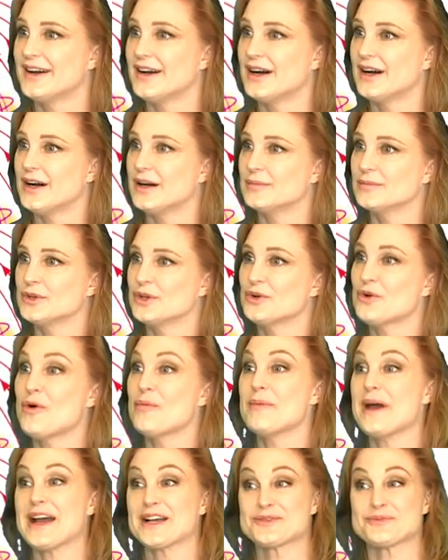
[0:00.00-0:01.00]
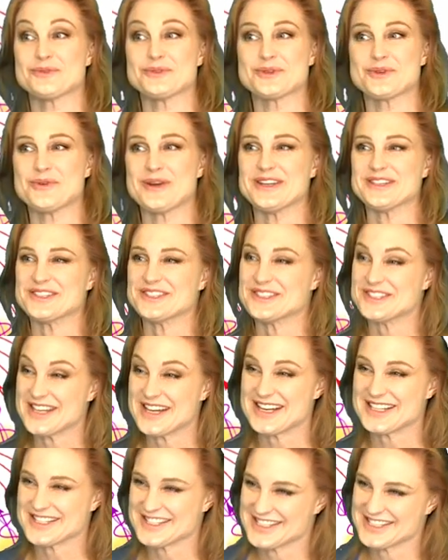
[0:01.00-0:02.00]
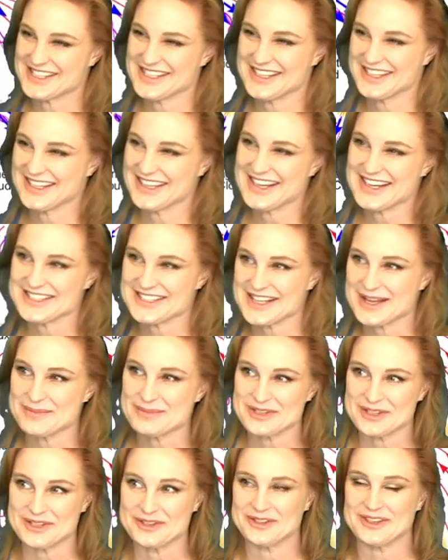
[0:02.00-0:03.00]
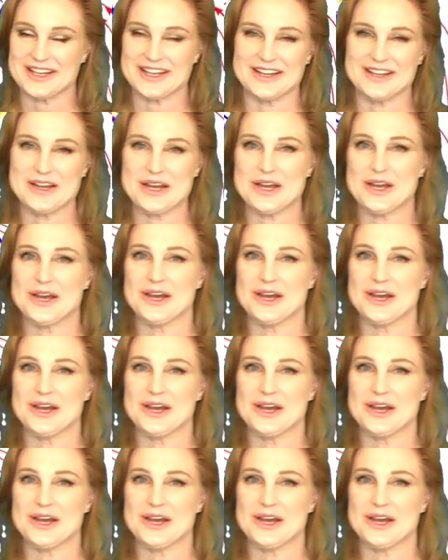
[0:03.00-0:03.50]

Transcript: good old Maxwell's equations. Yes, absolutely.